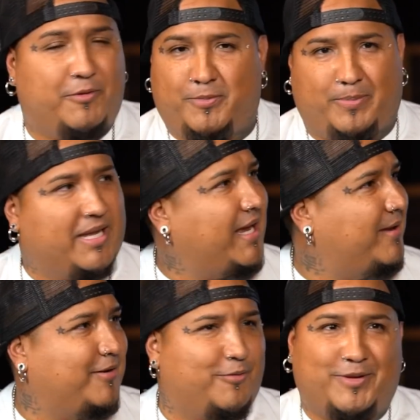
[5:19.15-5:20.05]
He would play,
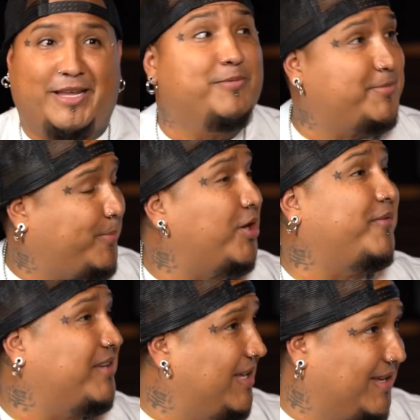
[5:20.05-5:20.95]
and he was part
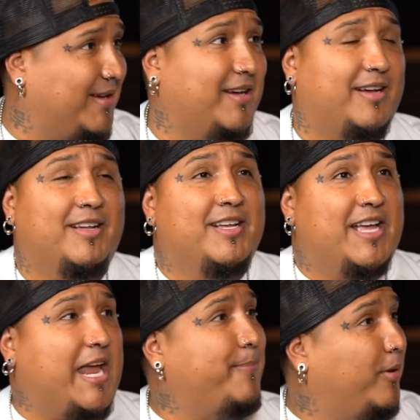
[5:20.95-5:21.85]
of a
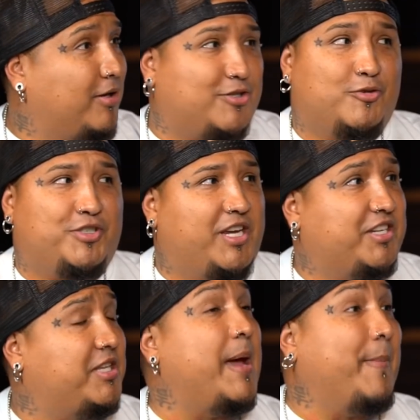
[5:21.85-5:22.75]
8-ball association.